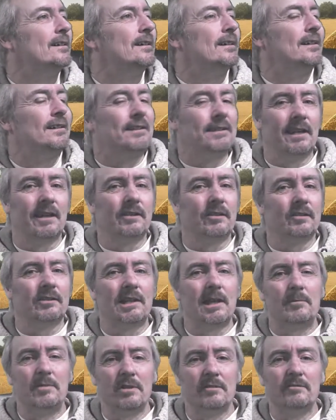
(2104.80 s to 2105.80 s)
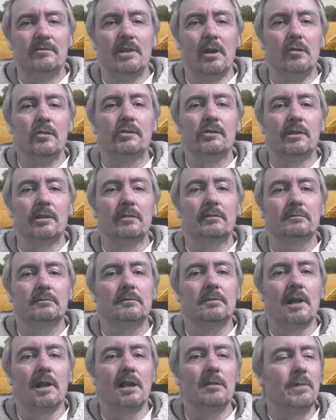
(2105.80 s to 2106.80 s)
Yeah, so Debbie, you've noticed the
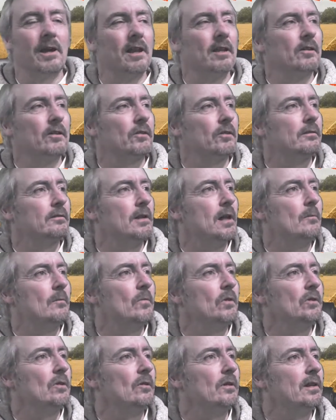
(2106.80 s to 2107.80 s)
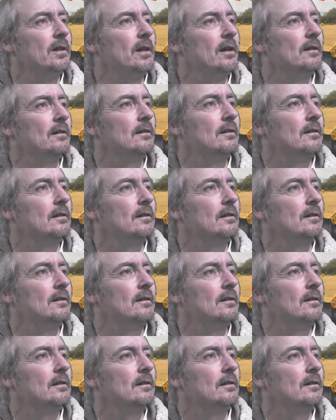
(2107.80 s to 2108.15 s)
ground balance number's not there,